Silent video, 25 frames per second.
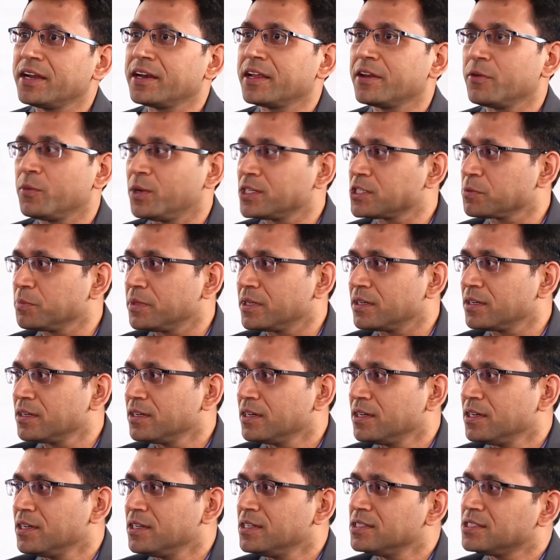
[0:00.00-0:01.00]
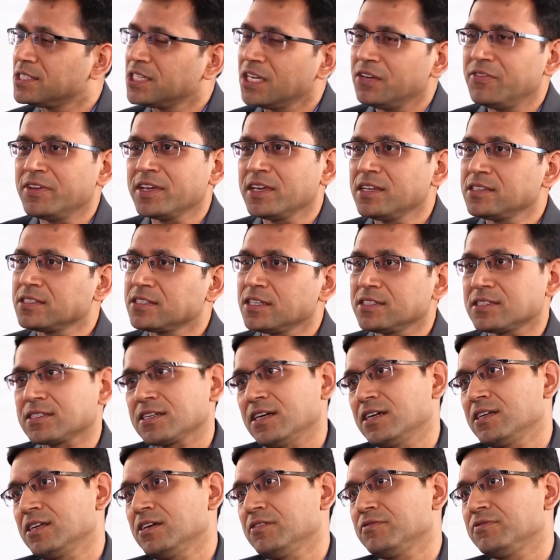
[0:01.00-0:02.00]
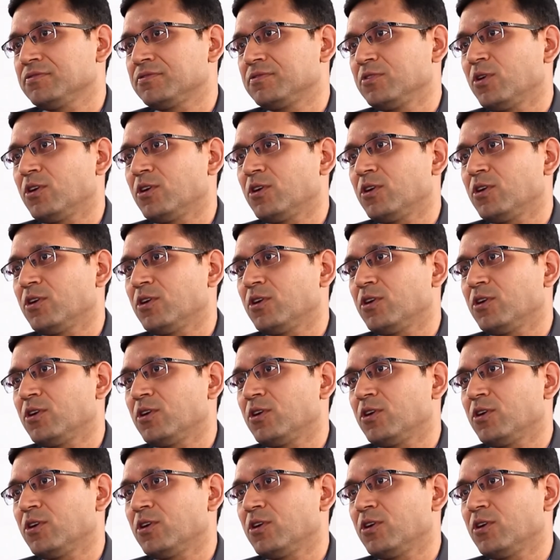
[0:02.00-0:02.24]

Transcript: and investment. Saving is just kind of